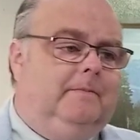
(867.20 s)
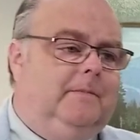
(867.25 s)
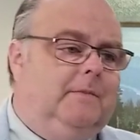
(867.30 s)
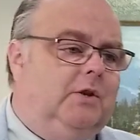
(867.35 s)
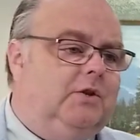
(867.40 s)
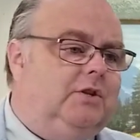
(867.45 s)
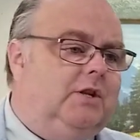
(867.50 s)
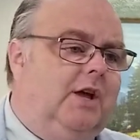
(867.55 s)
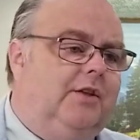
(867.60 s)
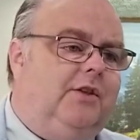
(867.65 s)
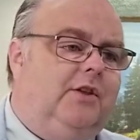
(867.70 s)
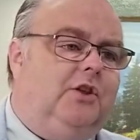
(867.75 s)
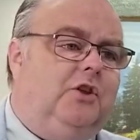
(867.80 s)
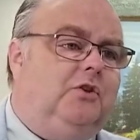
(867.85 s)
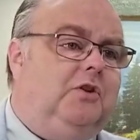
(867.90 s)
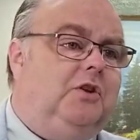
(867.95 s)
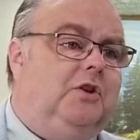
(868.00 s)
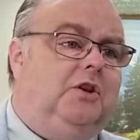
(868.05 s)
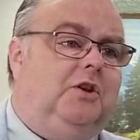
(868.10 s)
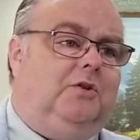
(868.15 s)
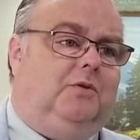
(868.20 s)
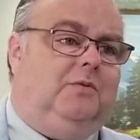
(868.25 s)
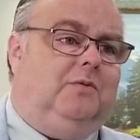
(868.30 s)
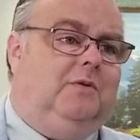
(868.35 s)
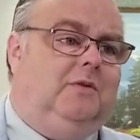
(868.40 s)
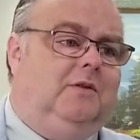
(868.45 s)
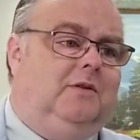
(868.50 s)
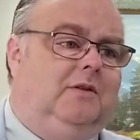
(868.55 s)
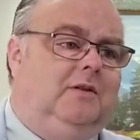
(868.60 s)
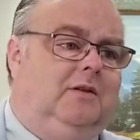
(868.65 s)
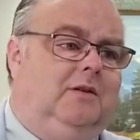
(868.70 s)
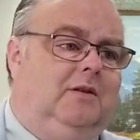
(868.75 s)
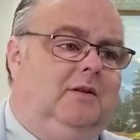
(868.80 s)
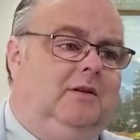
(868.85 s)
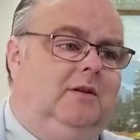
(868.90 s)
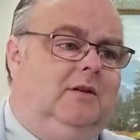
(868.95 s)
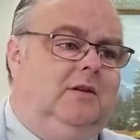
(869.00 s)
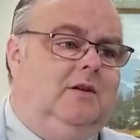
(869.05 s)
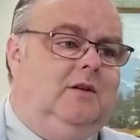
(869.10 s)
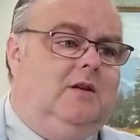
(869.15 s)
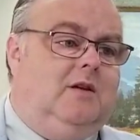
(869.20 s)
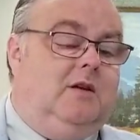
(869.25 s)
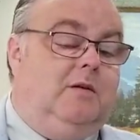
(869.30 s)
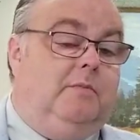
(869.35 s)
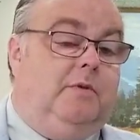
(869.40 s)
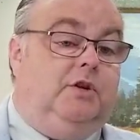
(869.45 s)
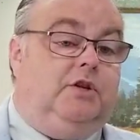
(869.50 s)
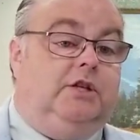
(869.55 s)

There's nothing you can do. But